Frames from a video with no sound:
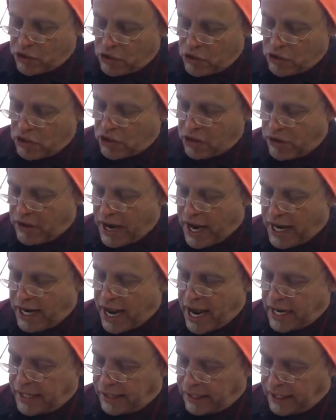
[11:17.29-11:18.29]
Susan Crane
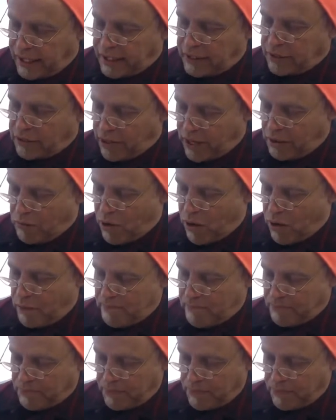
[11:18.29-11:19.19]
and Lynne Greenwald.